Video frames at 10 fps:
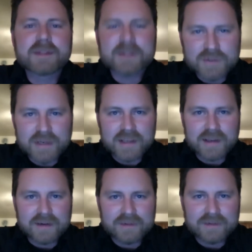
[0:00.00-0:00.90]
to the
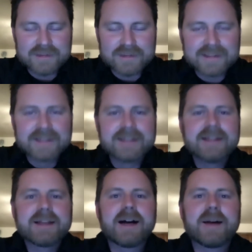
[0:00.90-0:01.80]
channel,
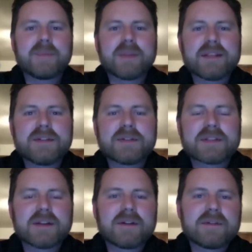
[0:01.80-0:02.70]
uh, please do
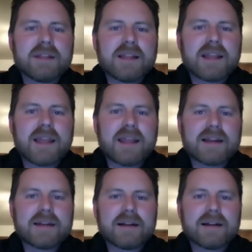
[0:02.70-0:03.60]
so
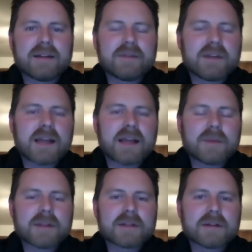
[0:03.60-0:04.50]
and uh, leave any
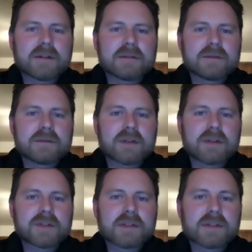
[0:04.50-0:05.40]
comments or
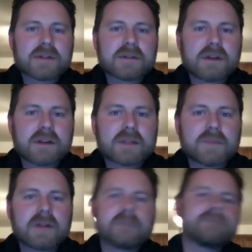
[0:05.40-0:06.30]
questions or thoughts
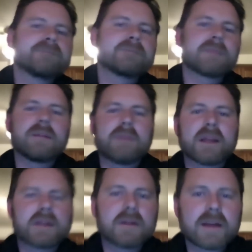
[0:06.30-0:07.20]
below.
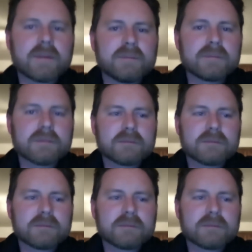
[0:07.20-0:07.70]
Make it great.